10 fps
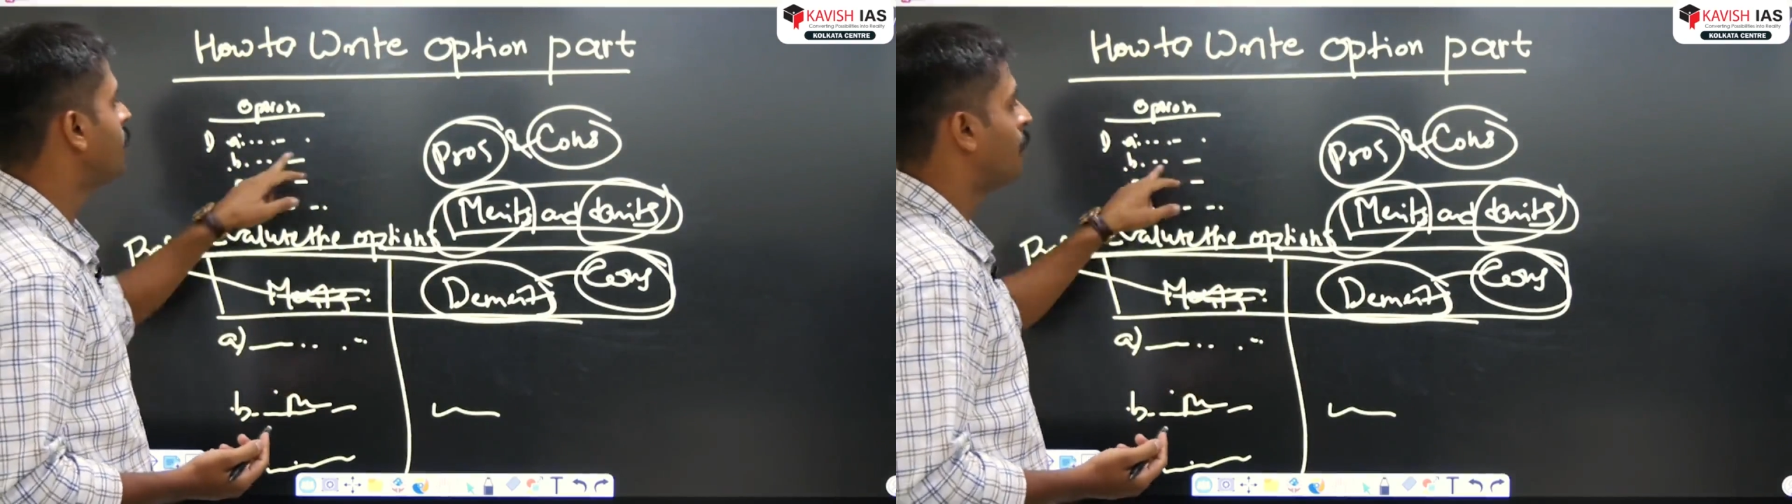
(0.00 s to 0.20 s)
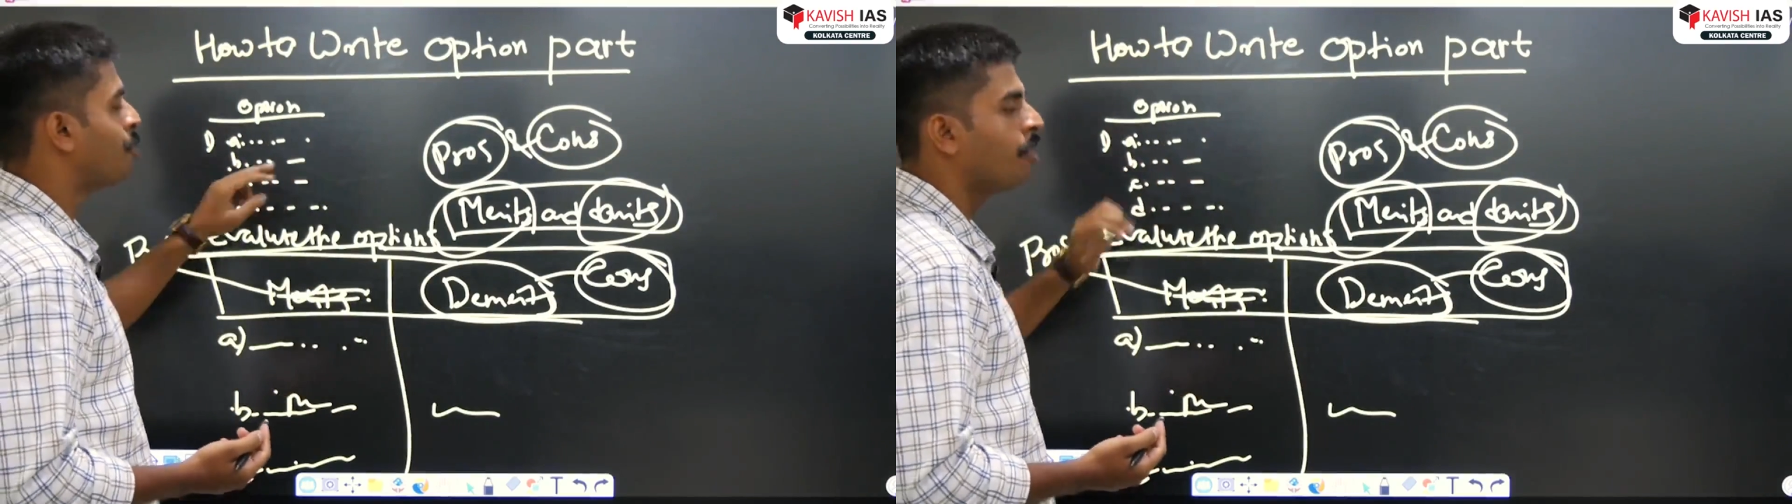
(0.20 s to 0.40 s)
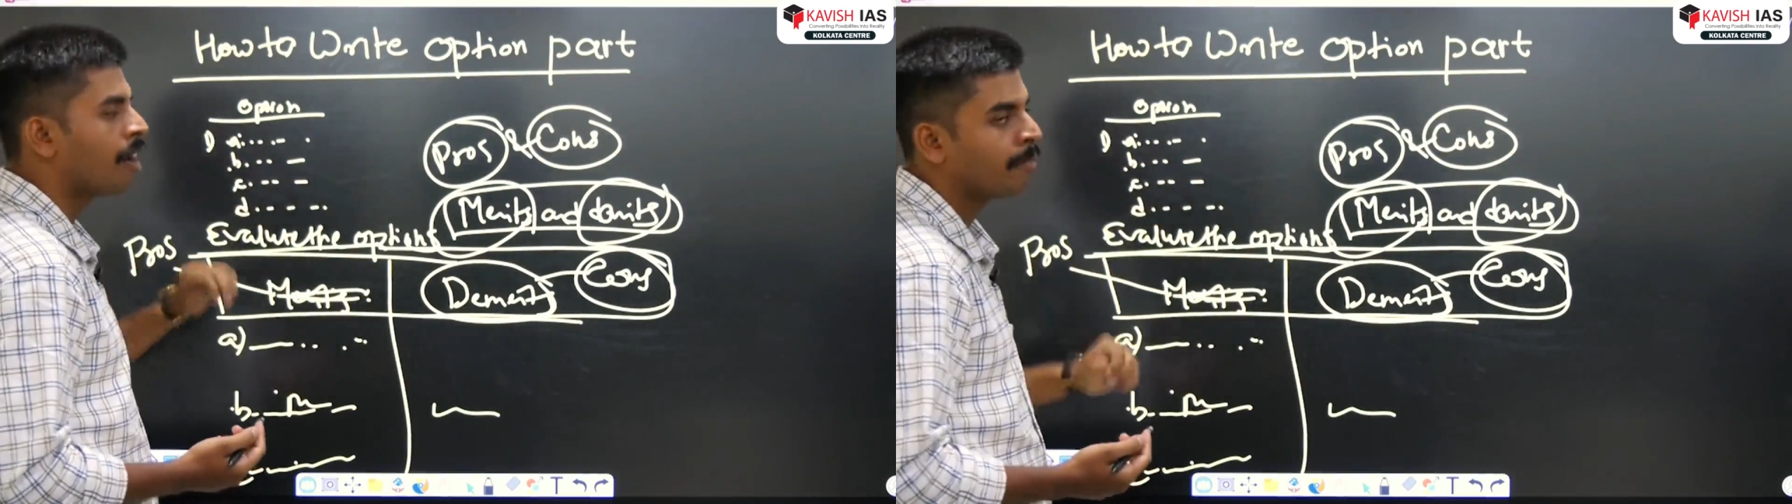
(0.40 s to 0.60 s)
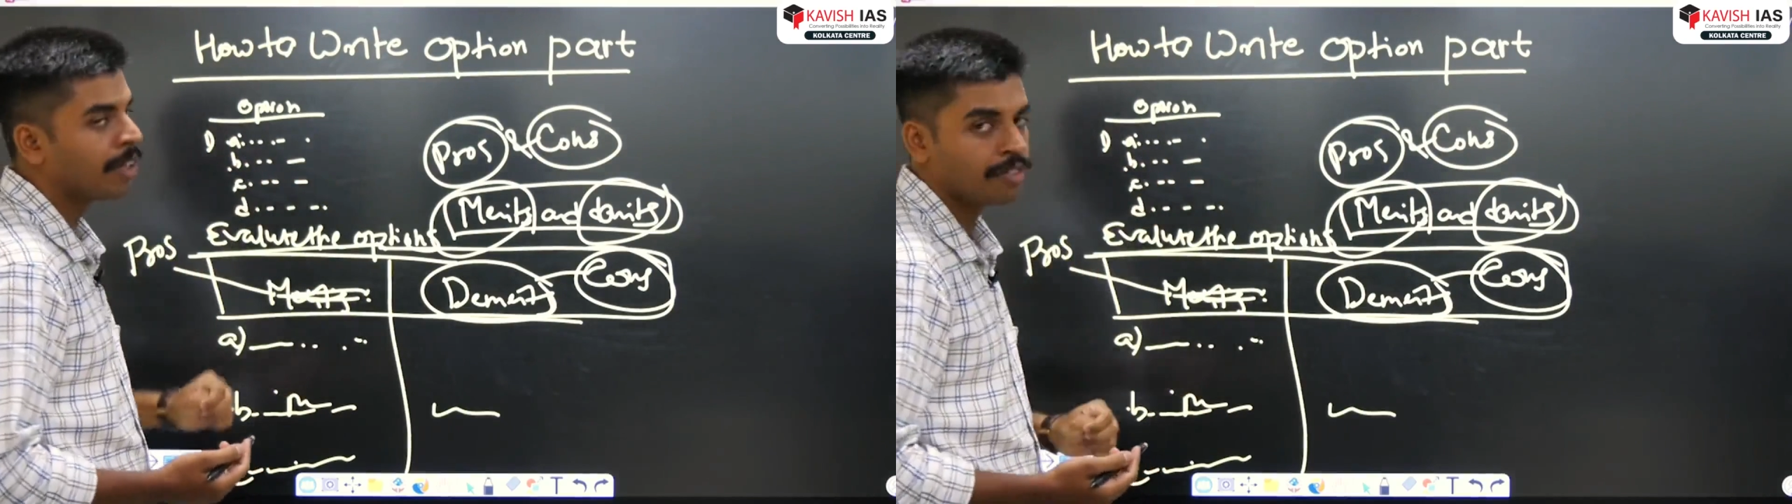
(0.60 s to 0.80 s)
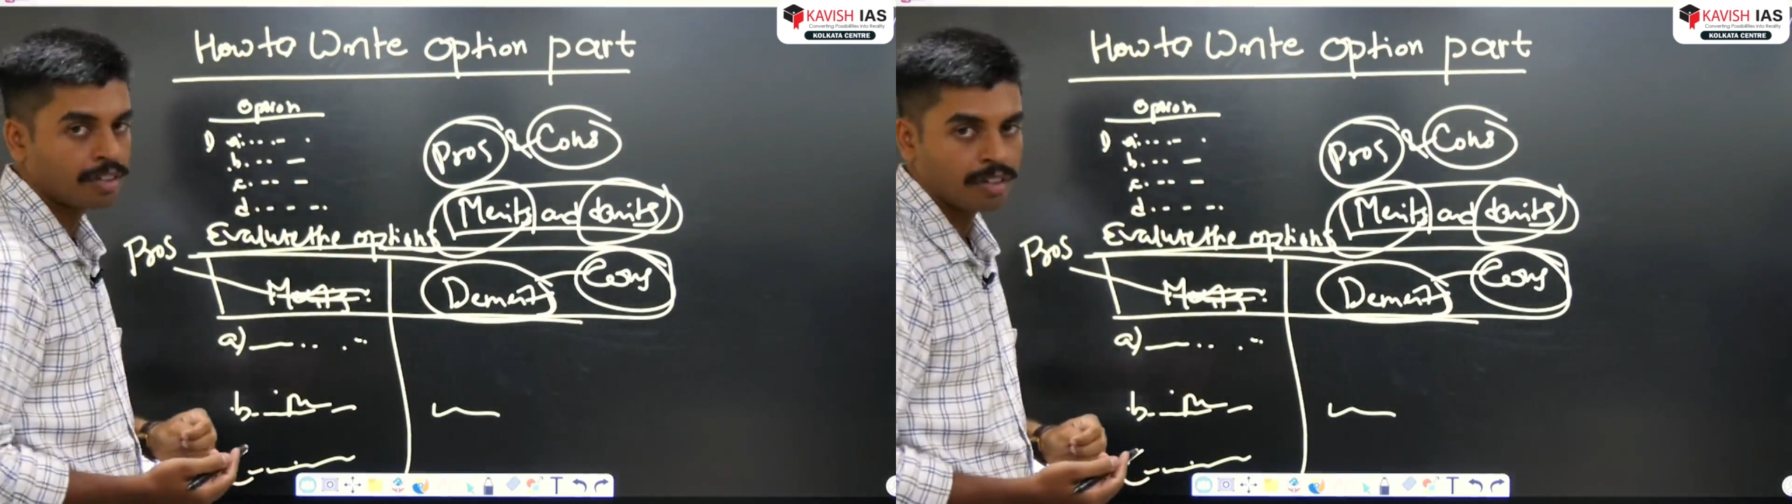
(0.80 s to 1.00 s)
that you have
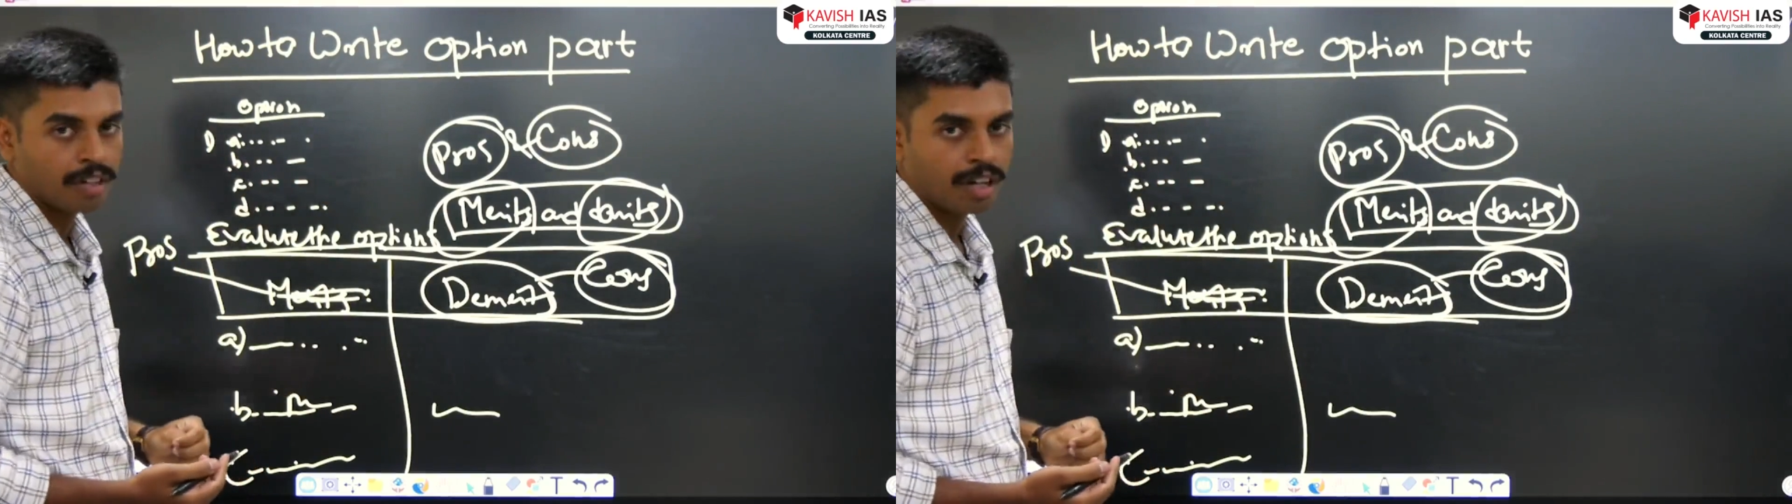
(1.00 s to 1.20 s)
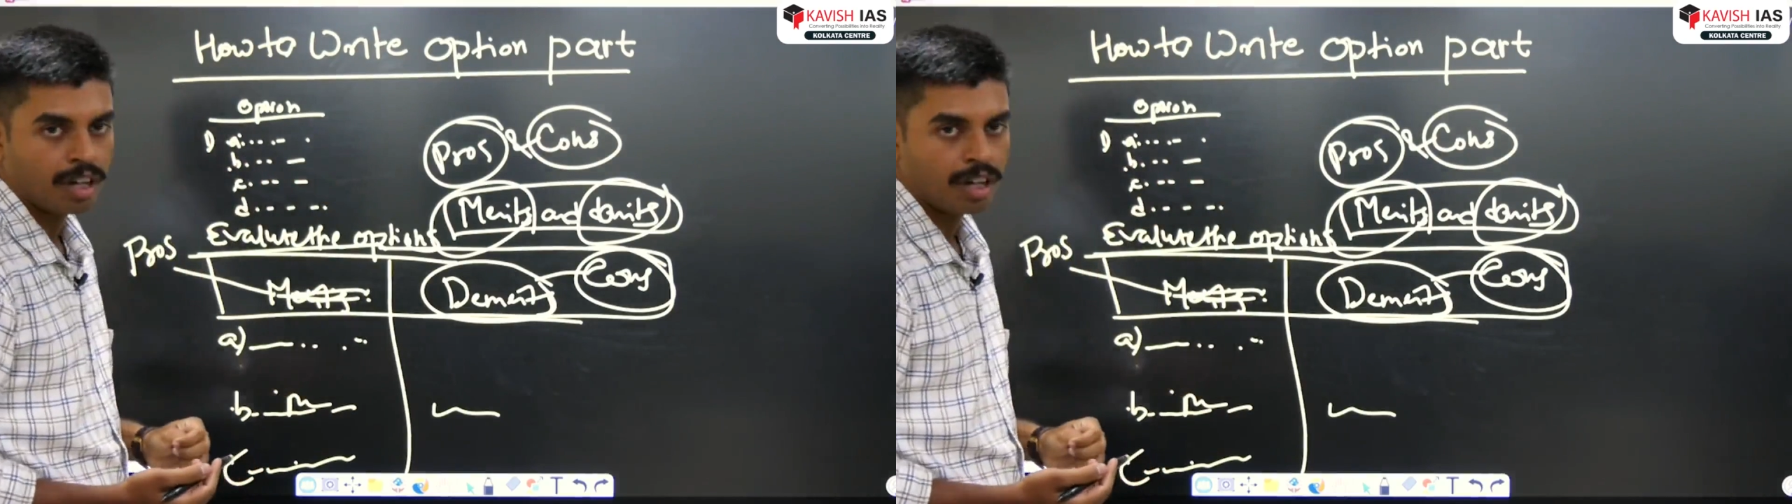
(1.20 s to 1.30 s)
mentioned